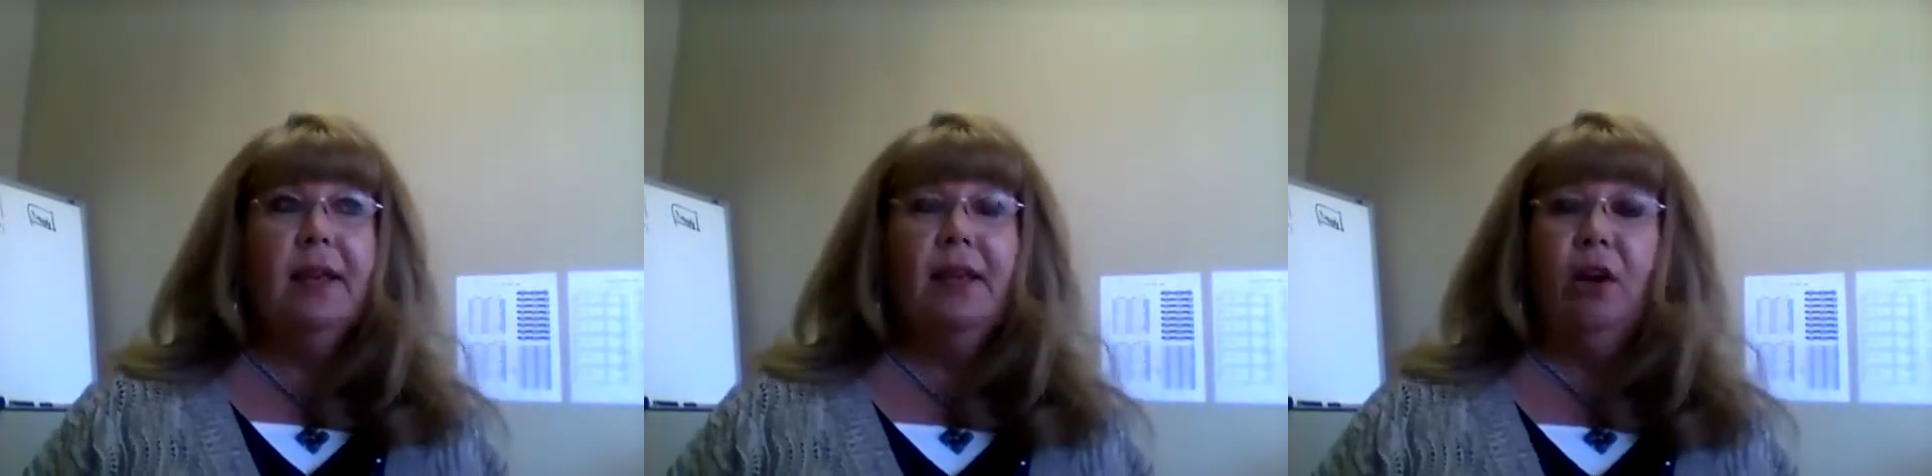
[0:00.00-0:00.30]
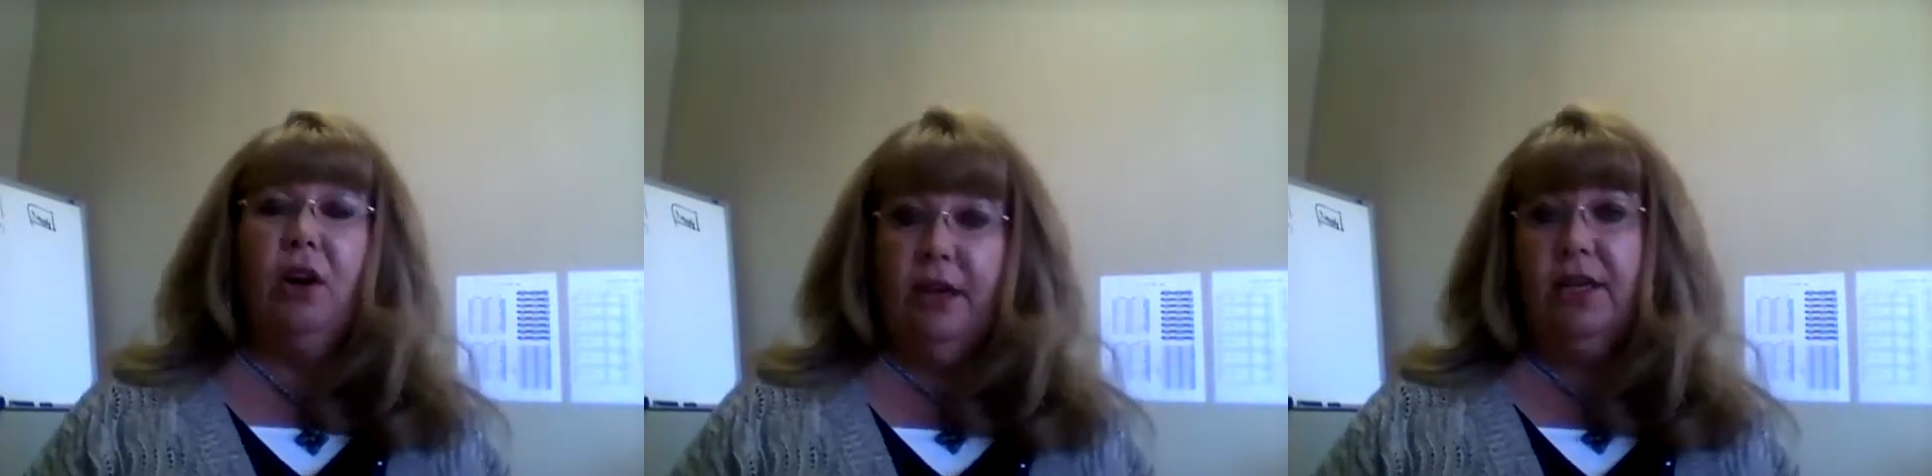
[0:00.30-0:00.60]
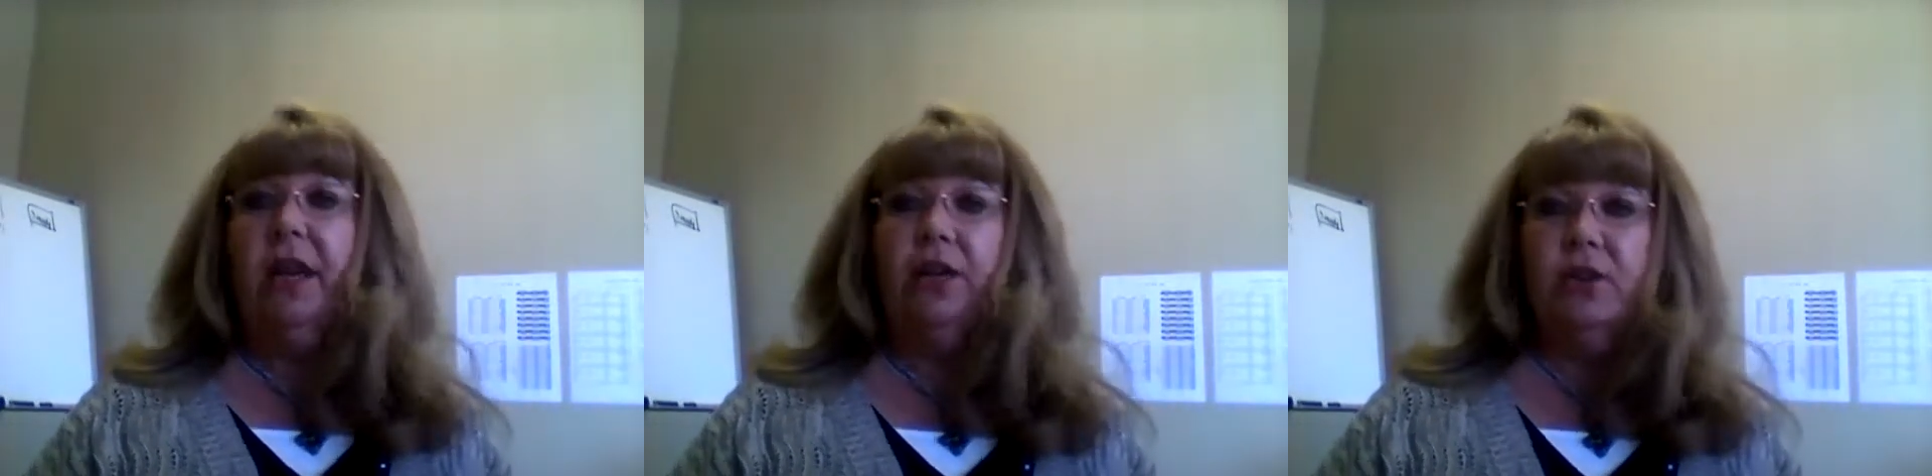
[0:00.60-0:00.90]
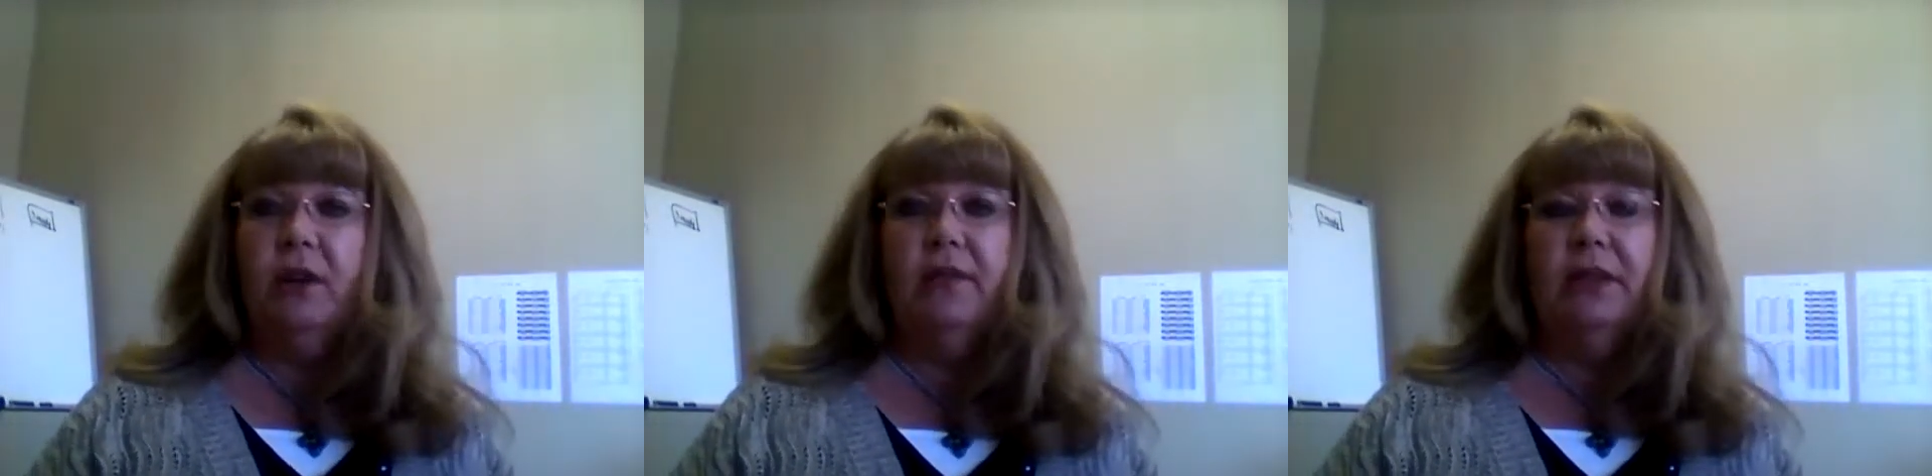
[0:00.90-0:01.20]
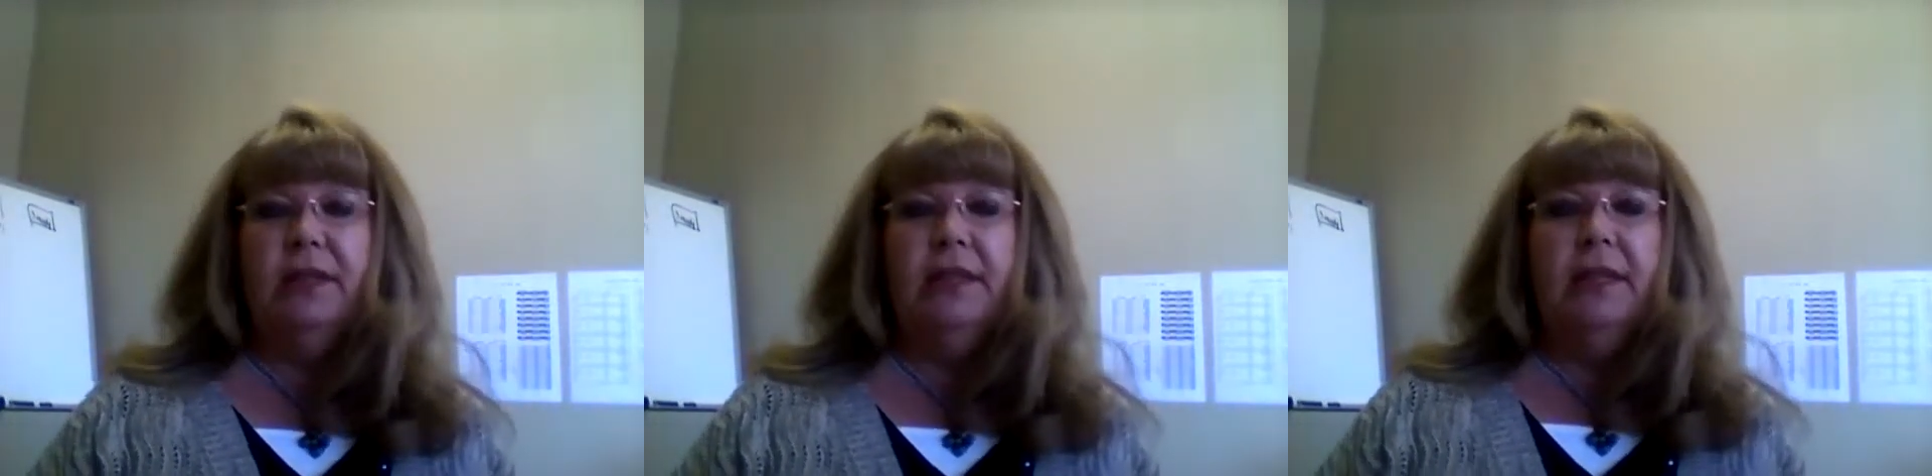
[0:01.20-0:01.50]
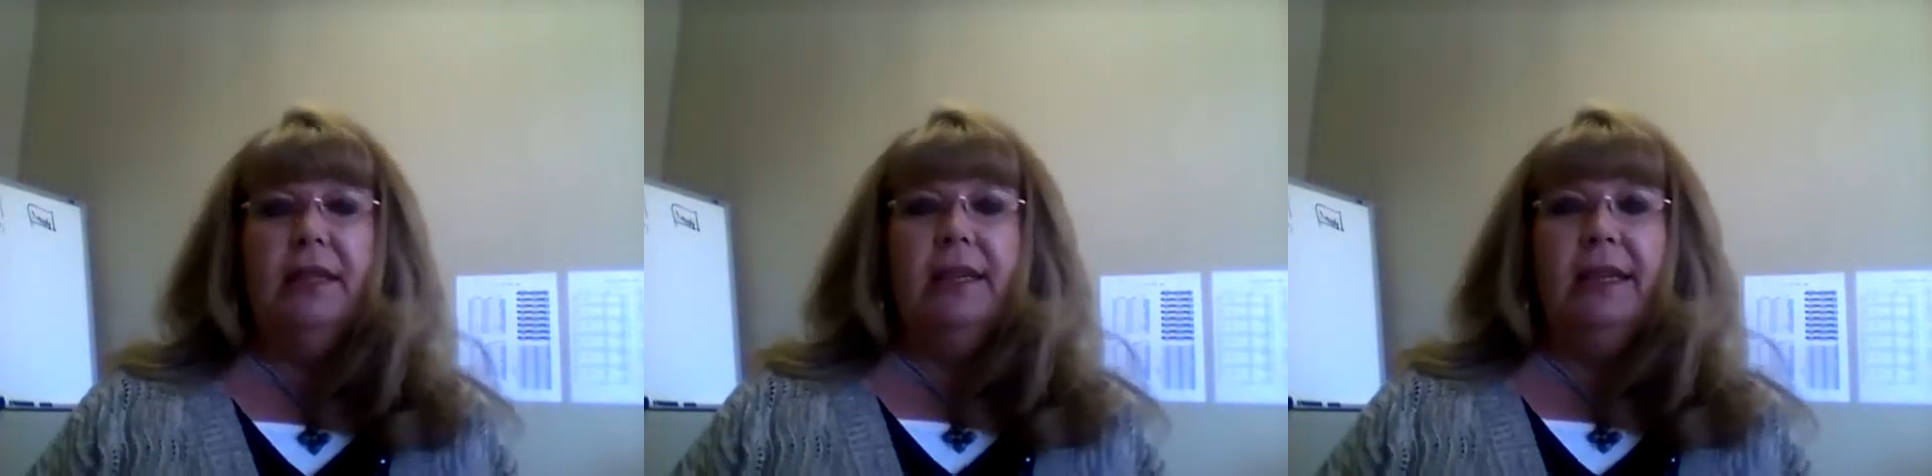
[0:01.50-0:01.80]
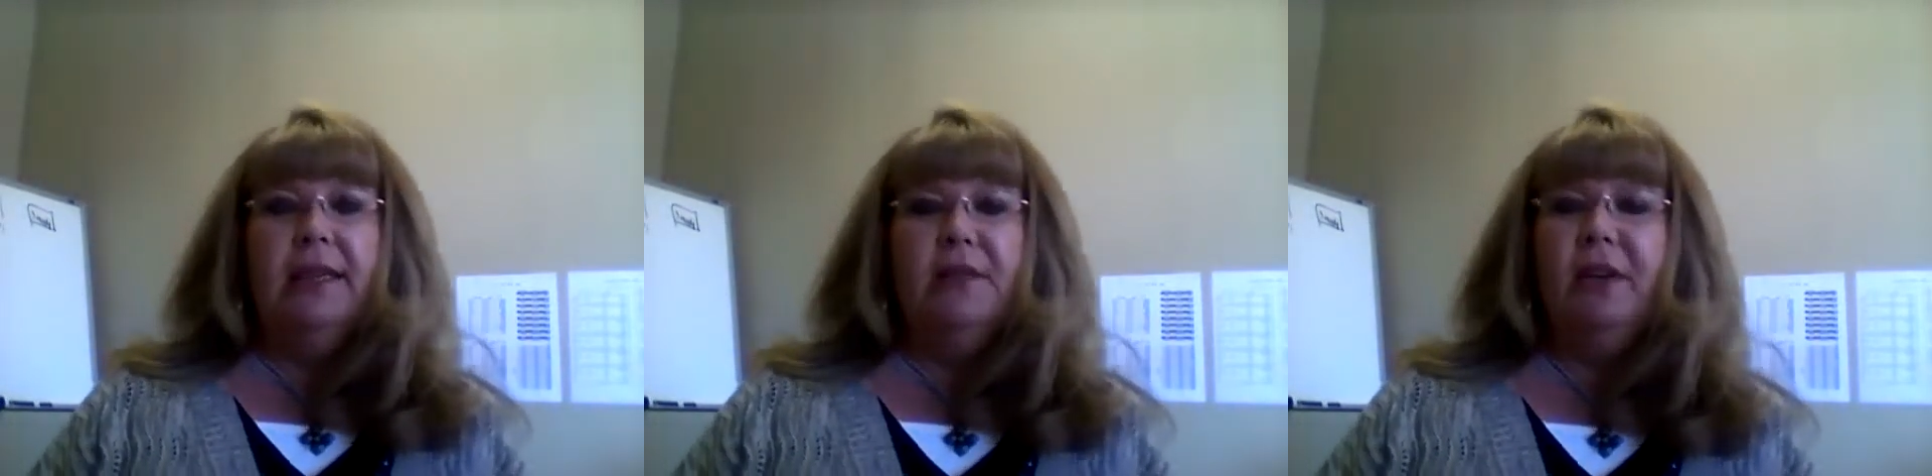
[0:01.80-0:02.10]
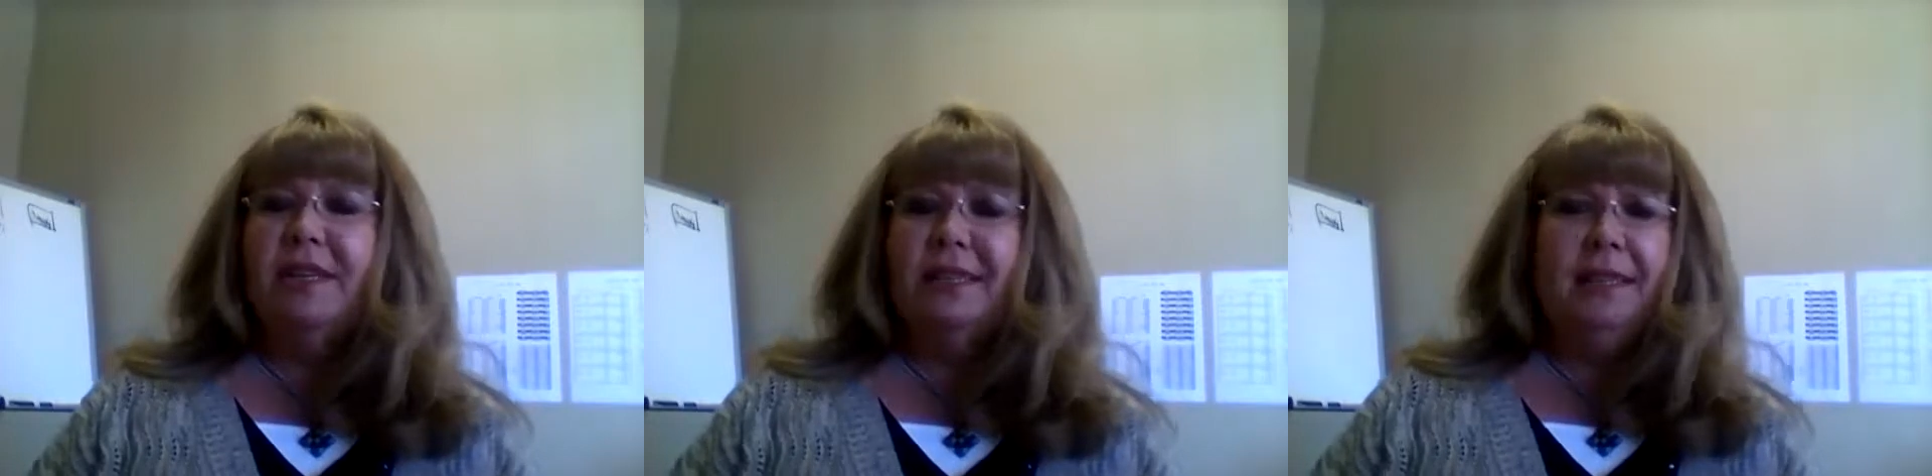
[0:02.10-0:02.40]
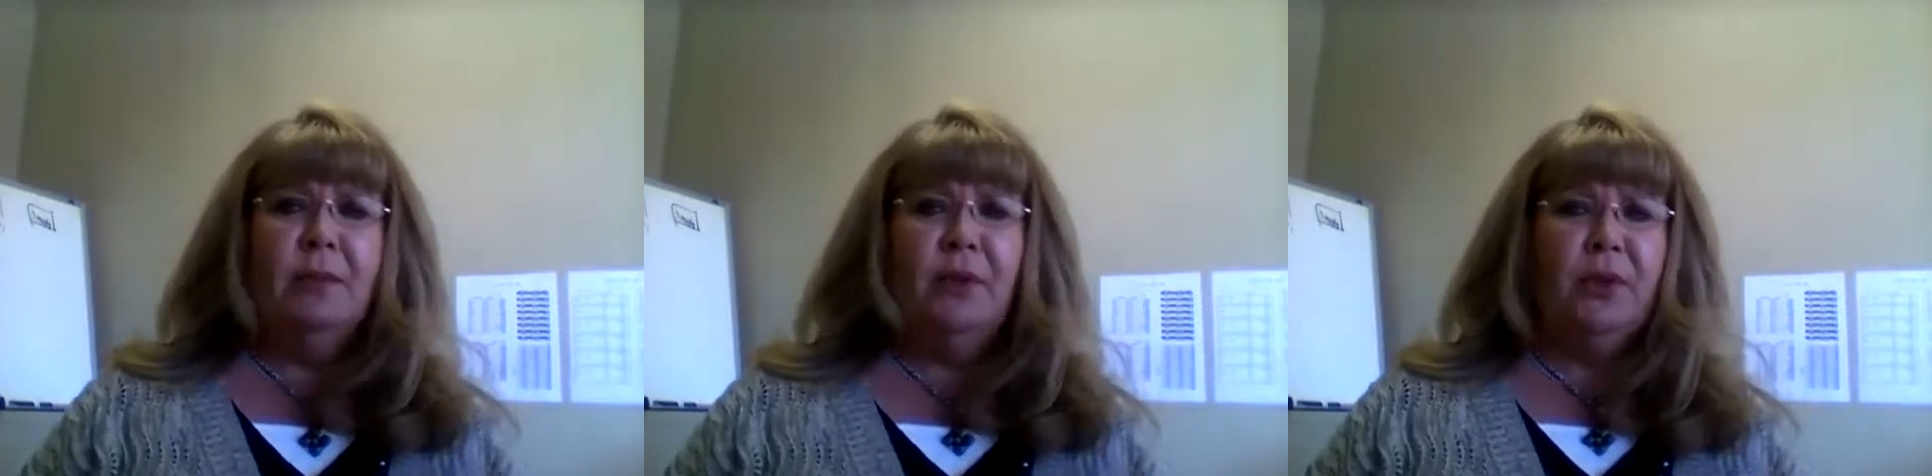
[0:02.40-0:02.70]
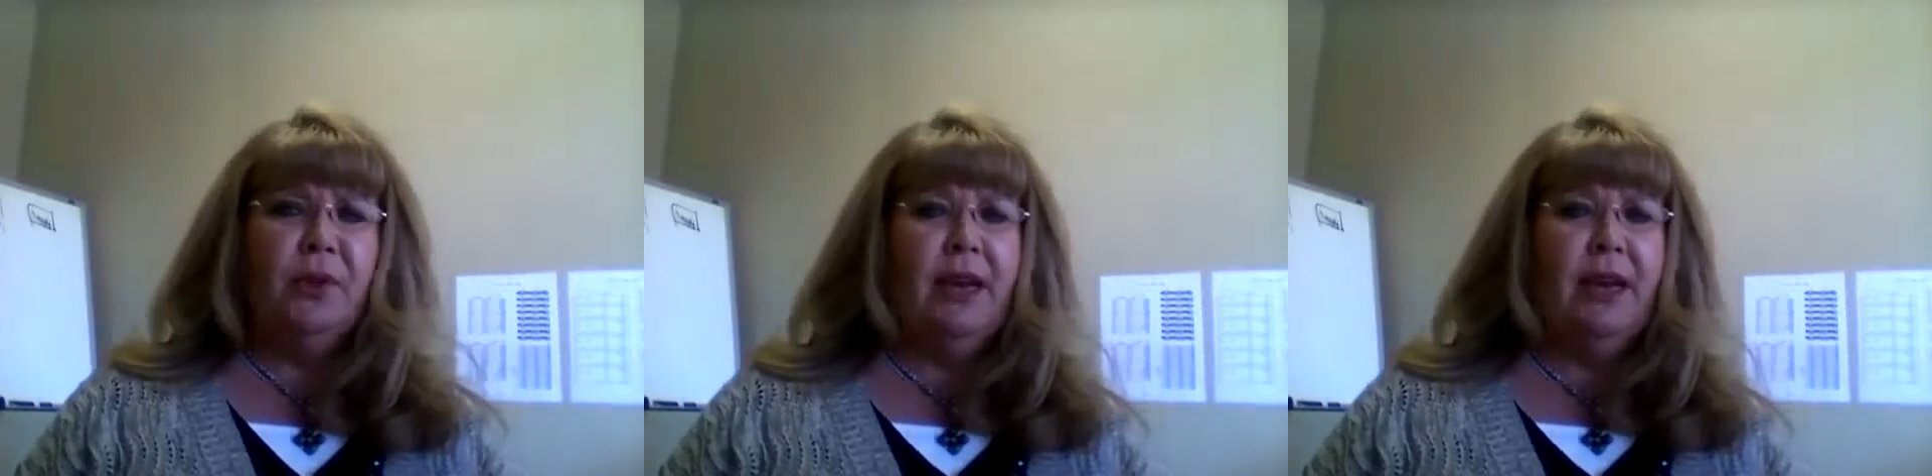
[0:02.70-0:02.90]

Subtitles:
the architecture of it. It's very similar